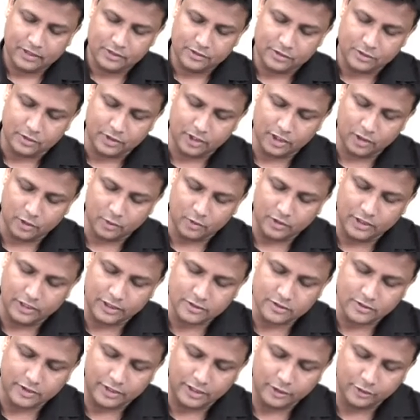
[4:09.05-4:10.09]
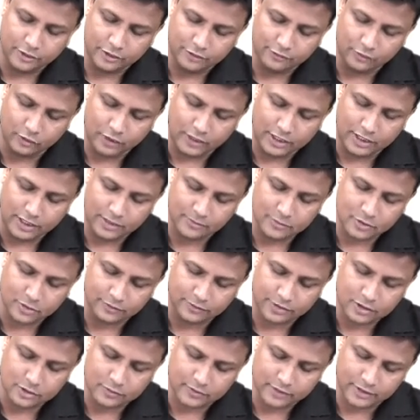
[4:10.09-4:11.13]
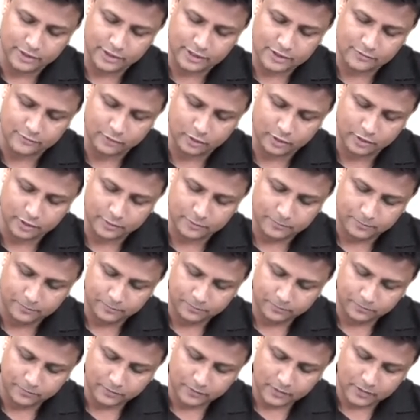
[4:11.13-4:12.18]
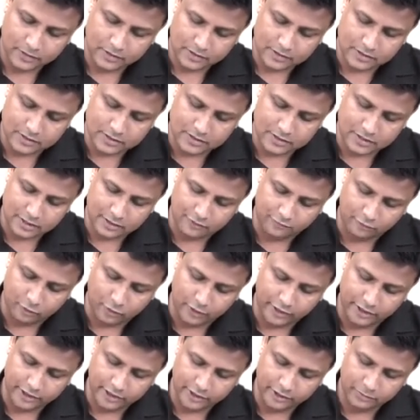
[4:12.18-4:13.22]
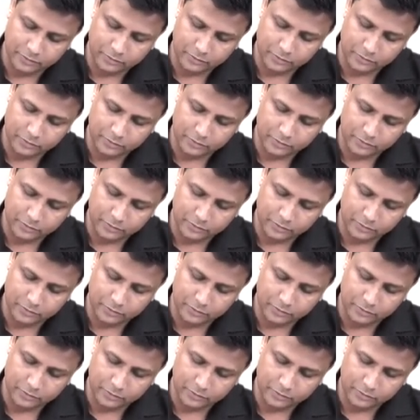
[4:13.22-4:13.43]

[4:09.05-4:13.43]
So now let us write down the full names of this one S for scaphoid,